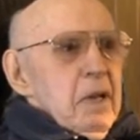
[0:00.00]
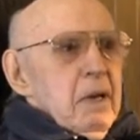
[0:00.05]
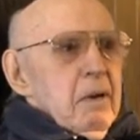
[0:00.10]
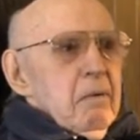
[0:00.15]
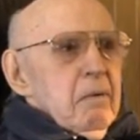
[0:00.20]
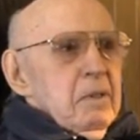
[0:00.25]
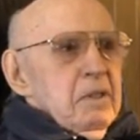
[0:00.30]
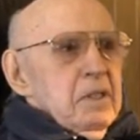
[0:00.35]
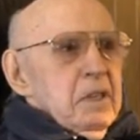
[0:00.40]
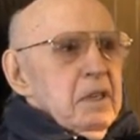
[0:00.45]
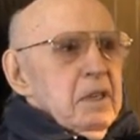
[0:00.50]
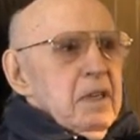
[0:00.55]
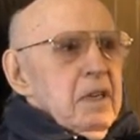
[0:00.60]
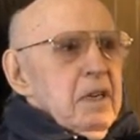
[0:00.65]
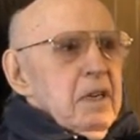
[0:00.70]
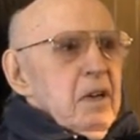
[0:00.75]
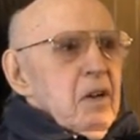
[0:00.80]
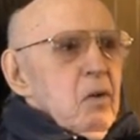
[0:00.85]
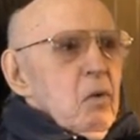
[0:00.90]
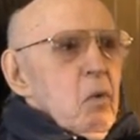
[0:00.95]
That was
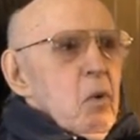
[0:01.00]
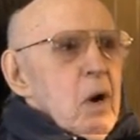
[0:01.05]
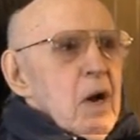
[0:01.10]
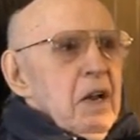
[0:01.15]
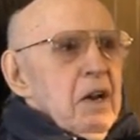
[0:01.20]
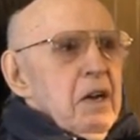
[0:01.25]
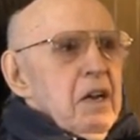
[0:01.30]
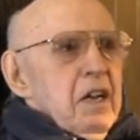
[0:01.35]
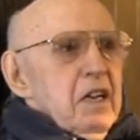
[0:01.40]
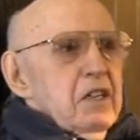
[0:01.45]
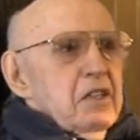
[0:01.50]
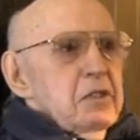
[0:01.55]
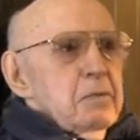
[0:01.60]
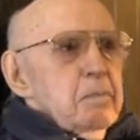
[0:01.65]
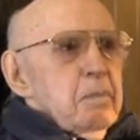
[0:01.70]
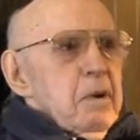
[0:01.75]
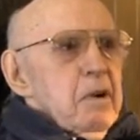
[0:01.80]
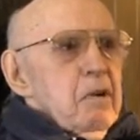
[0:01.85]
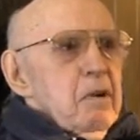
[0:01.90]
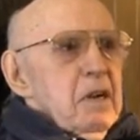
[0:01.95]
quite an
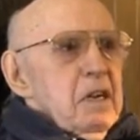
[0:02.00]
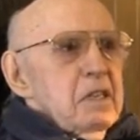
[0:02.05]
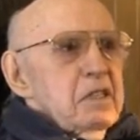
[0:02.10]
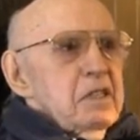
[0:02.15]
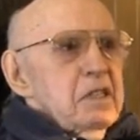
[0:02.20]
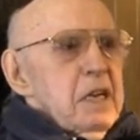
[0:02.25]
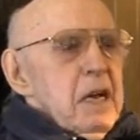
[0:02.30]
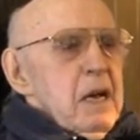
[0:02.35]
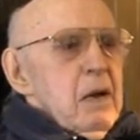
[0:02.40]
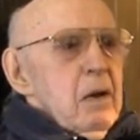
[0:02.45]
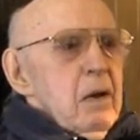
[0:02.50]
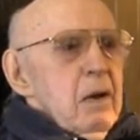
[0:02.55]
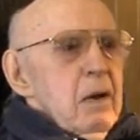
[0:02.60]
experience.